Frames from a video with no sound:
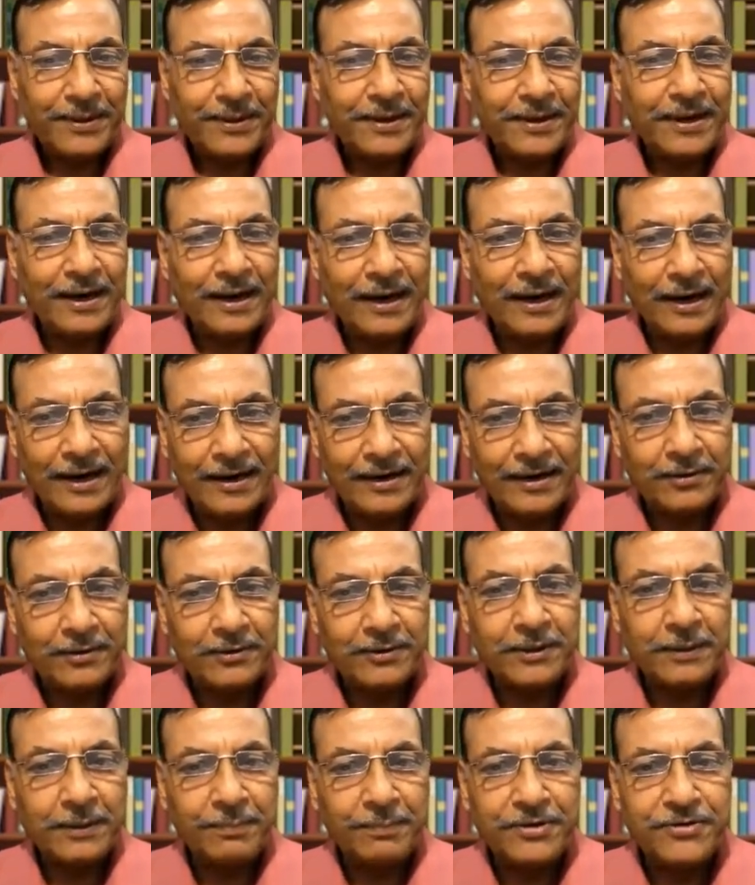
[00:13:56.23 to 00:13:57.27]
card or
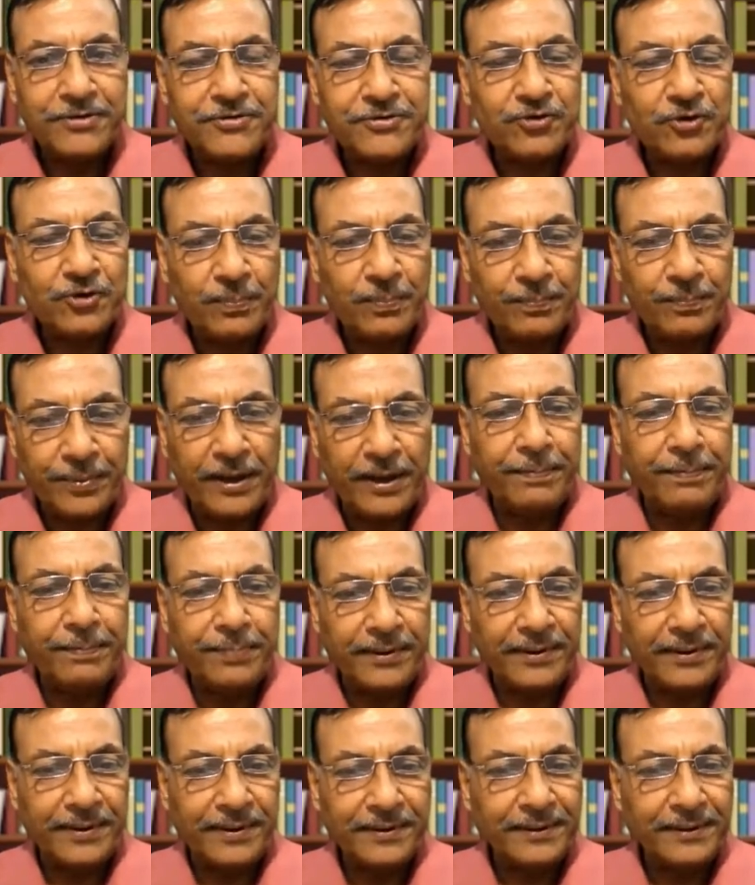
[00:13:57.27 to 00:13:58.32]
the piece of
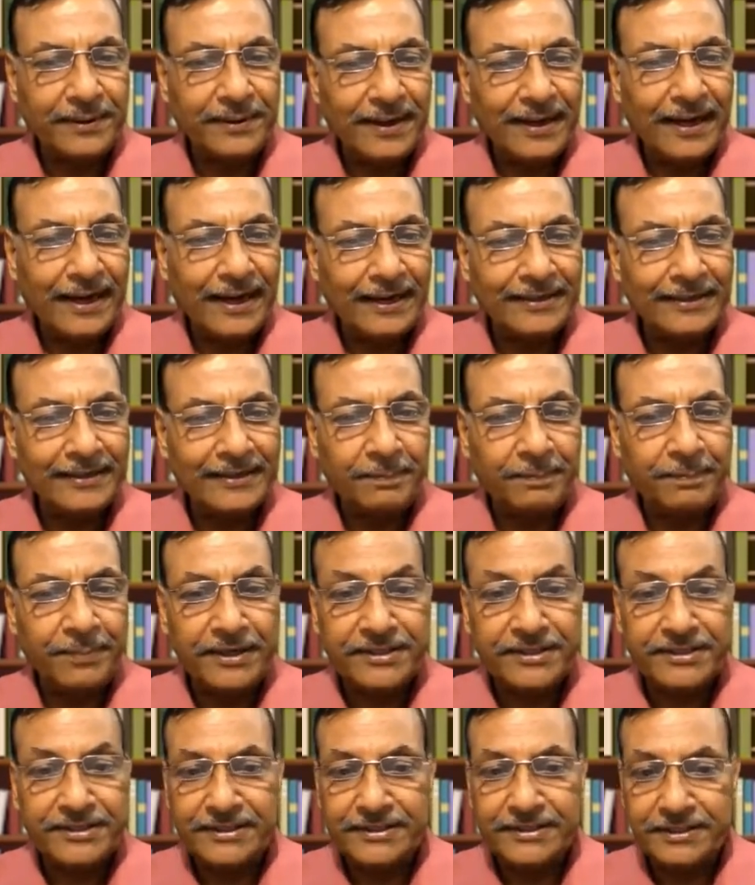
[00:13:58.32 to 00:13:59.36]
paper and the
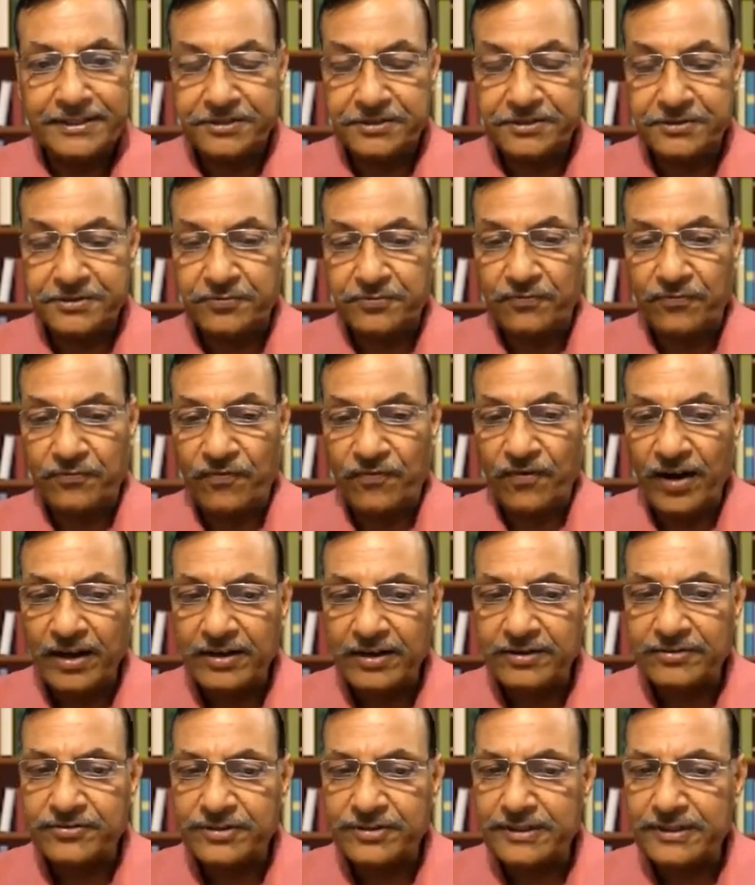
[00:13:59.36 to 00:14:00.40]
patient is
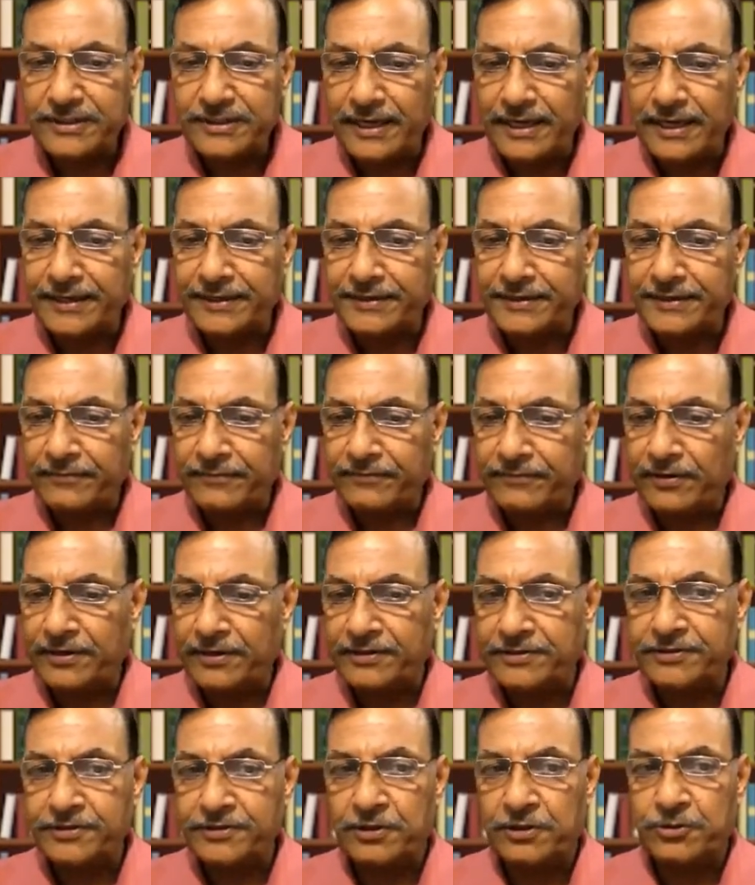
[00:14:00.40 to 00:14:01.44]
flexing the
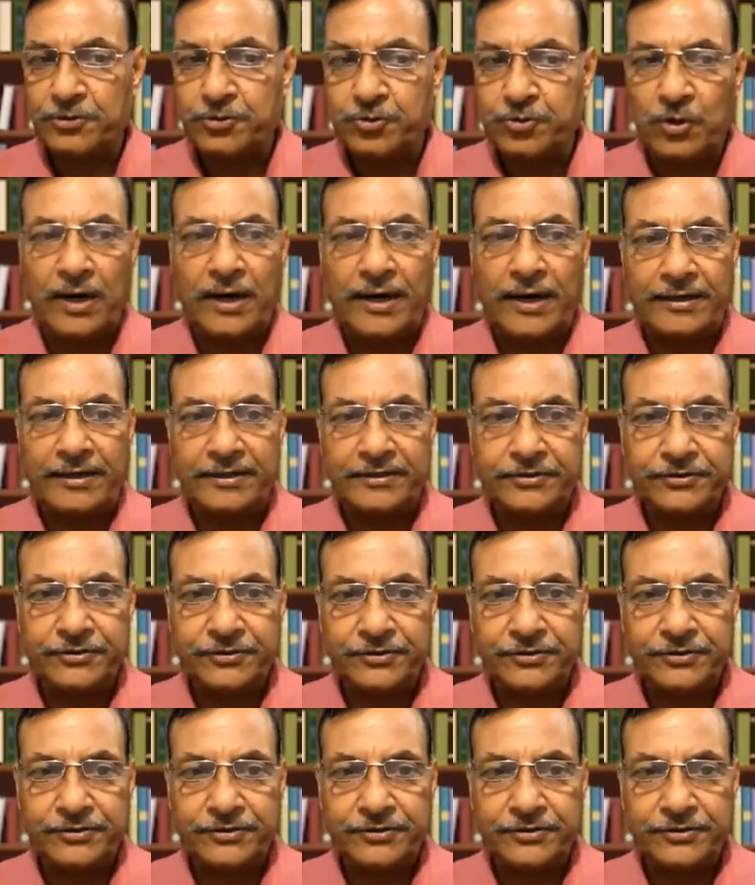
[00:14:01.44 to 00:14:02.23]
interphalangeal joint